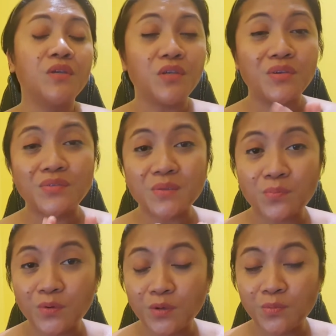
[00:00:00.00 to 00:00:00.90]
use
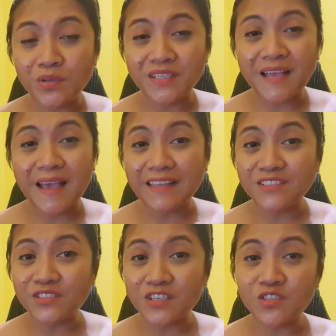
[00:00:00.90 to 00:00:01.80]
appropriate
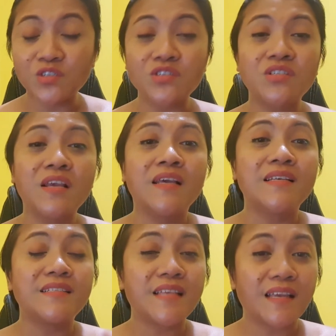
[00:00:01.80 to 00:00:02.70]
hand gestures,
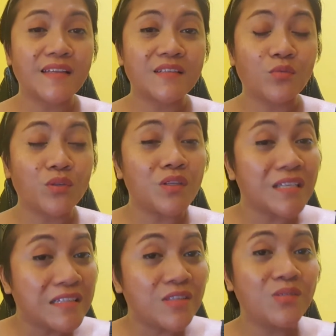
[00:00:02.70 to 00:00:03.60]
say it with
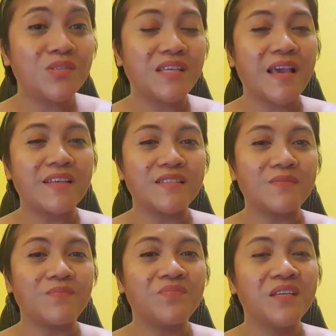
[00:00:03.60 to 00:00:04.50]
enthusiasm.